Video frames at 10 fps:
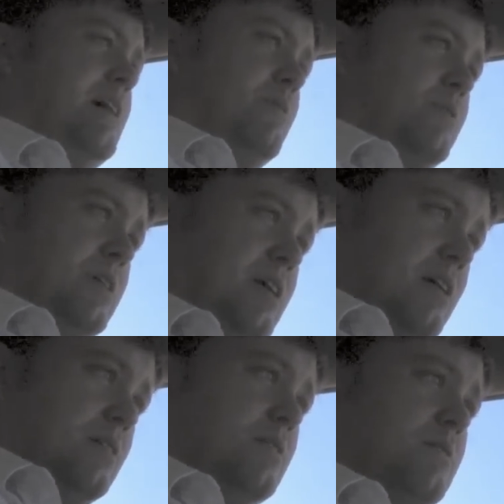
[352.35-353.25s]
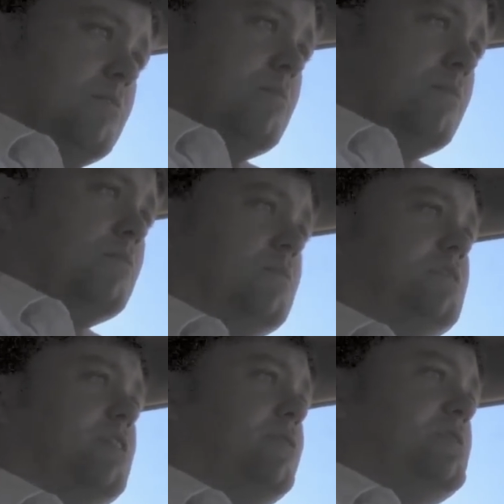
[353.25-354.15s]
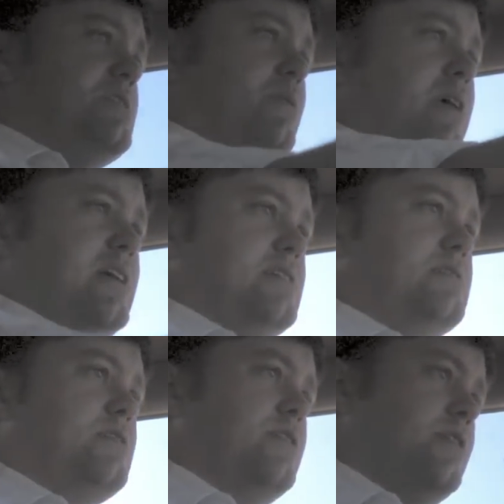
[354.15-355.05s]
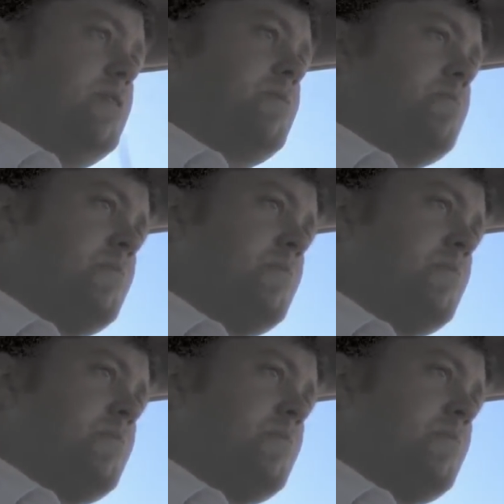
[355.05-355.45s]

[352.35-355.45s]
and we're in a decreasing radius turn,